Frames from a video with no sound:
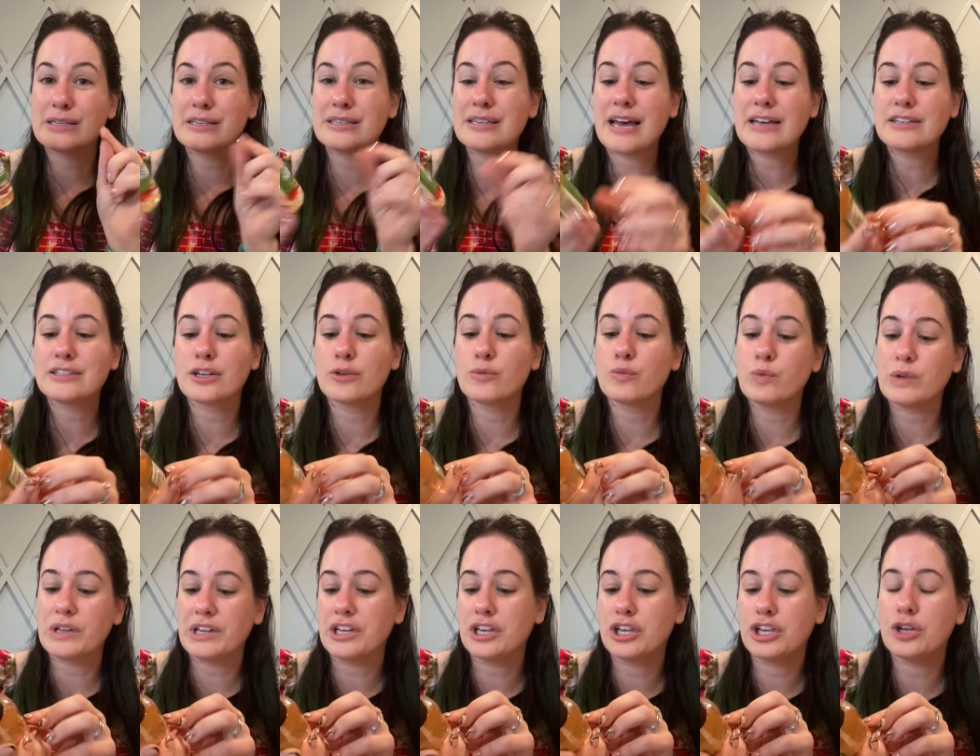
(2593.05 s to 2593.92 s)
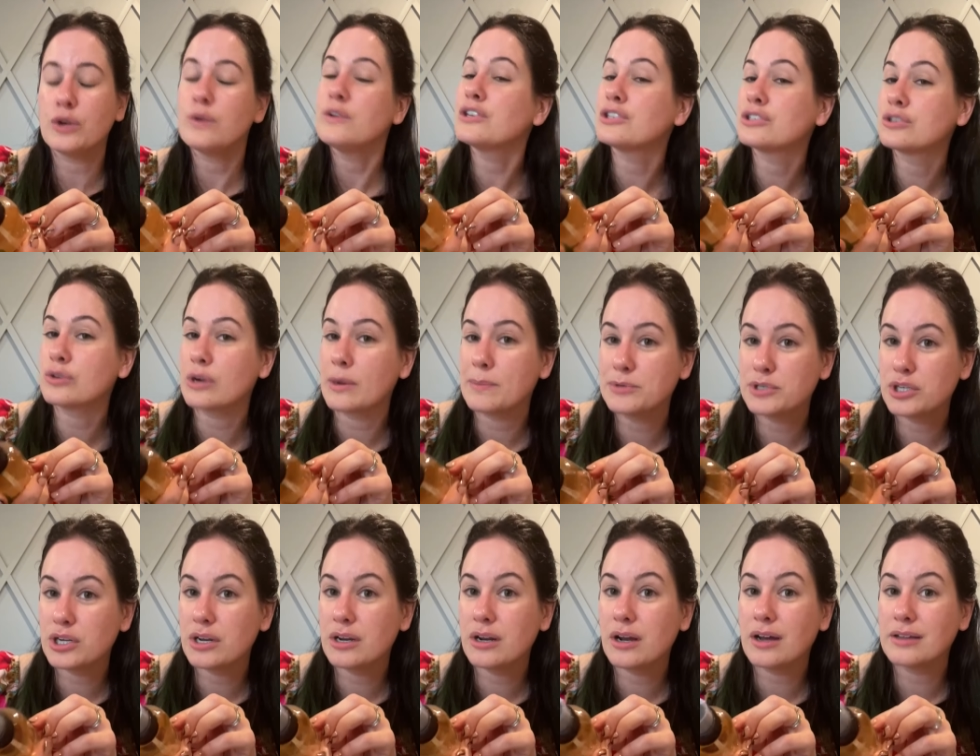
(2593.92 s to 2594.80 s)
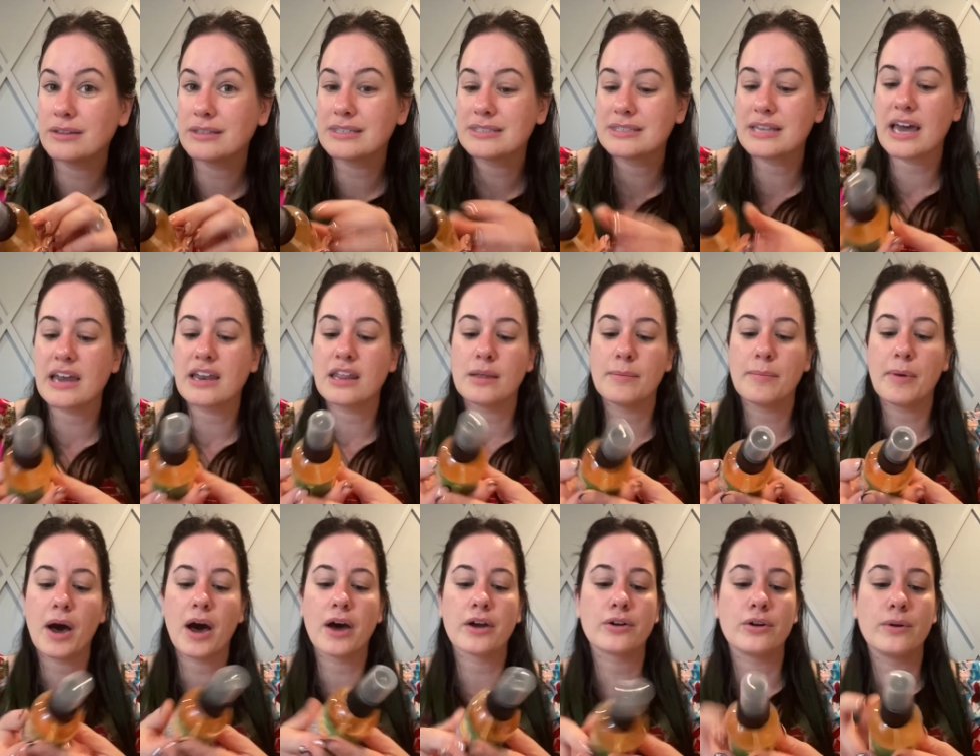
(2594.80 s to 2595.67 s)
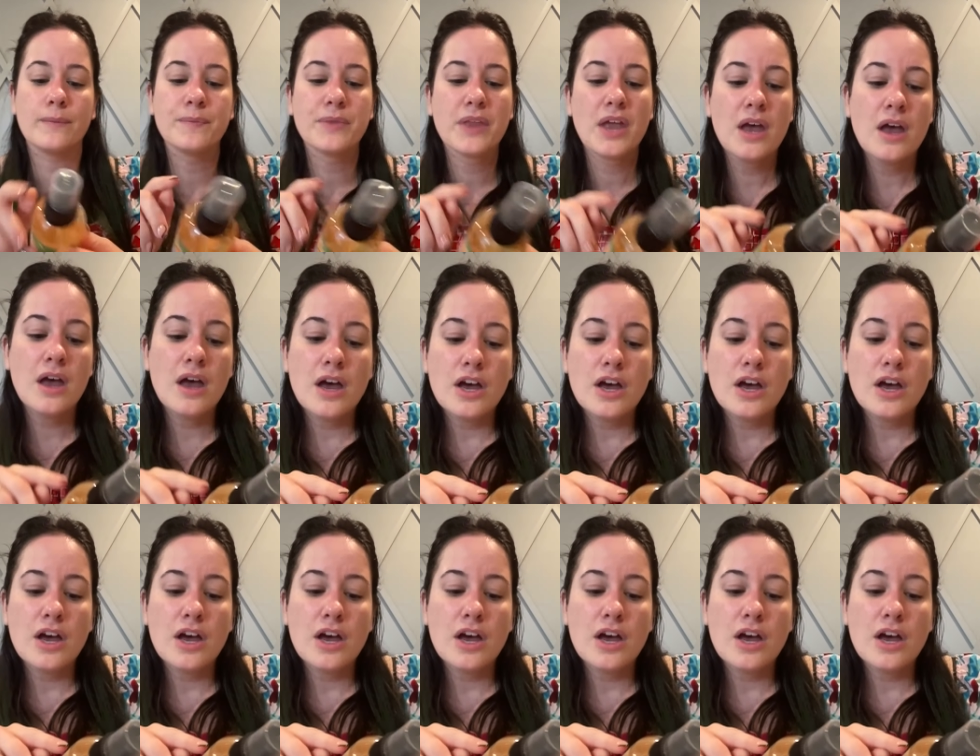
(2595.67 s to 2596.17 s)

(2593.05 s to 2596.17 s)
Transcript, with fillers: This has a really cute description on the side of the bottle.